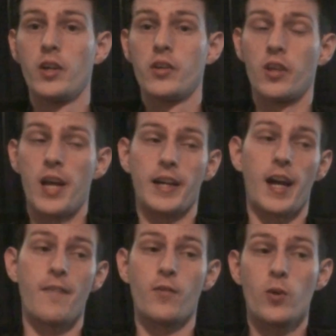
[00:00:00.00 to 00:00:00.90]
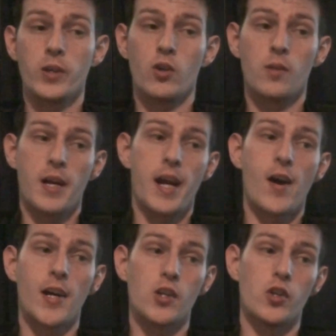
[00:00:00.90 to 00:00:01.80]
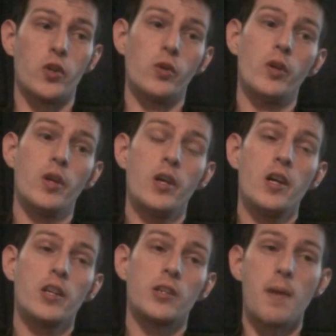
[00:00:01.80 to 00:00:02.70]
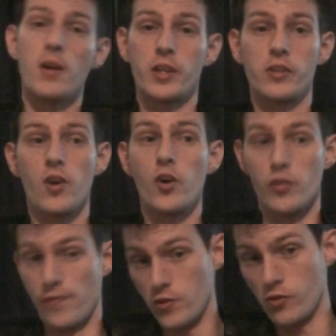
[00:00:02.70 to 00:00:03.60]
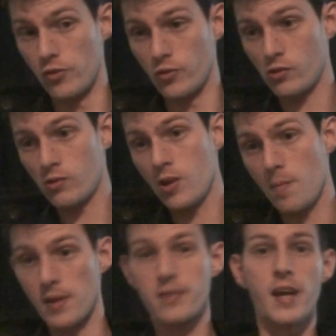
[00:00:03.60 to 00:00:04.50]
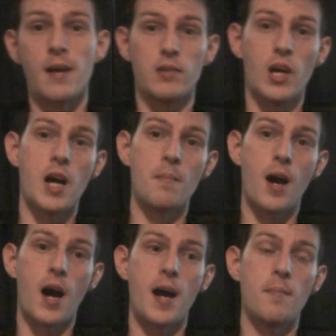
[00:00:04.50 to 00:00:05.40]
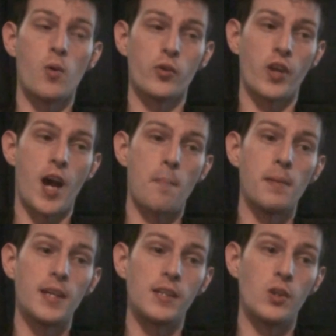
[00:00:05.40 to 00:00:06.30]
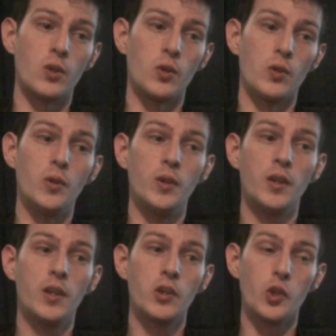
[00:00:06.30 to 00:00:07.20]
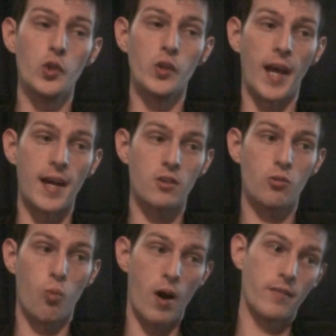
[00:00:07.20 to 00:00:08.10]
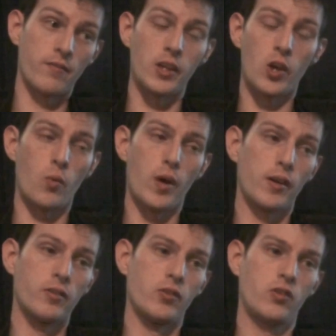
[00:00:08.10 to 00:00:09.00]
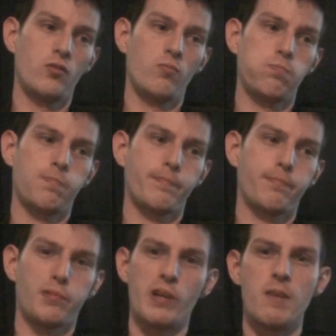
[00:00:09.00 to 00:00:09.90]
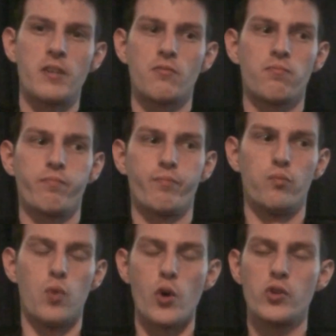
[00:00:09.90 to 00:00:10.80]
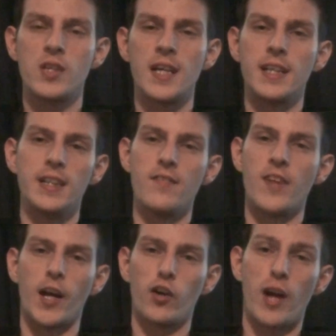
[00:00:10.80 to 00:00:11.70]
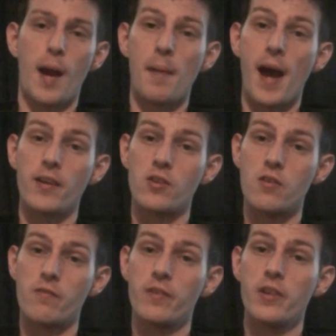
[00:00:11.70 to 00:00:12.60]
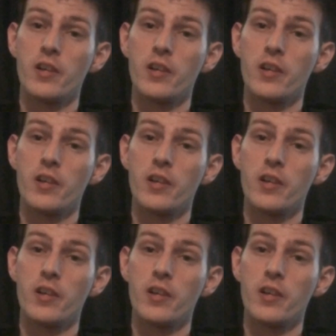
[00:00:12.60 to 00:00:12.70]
So like, I've always talked about how I could do the Metal Gear Solid reviews, but at the same time, I'm also happy to do that one video where it was pretty much roasting the living crap out of